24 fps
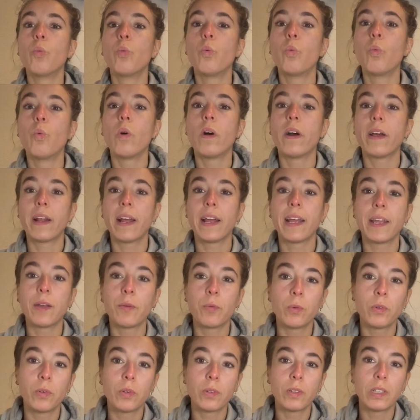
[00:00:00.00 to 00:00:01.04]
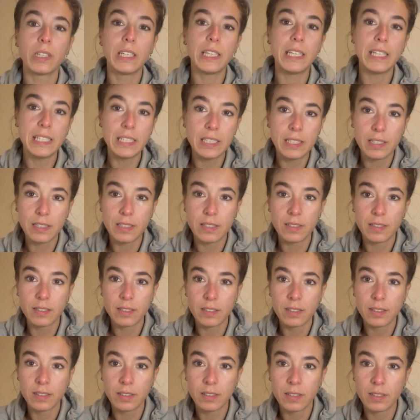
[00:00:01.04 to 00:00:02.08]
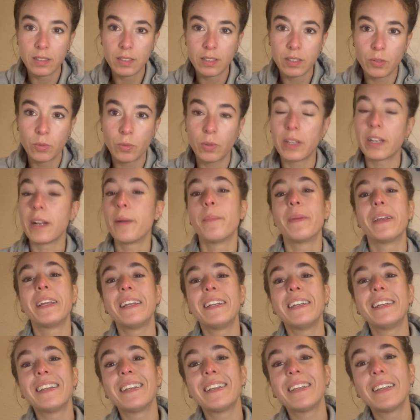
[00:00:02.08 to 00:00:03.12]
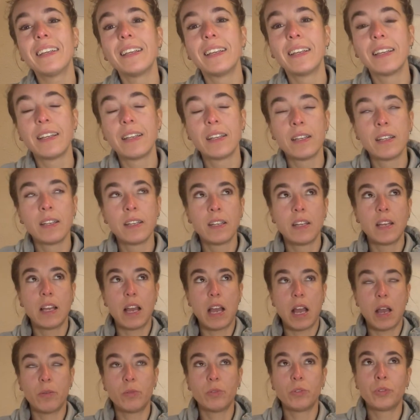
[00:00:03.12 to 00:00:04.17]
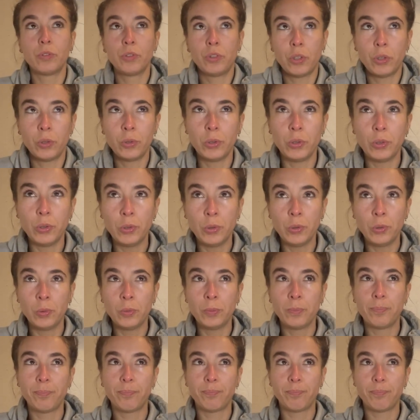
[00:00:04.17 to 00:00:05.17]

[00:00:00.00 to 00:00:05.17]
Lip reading: what I will eat, what I'm eating. I will show you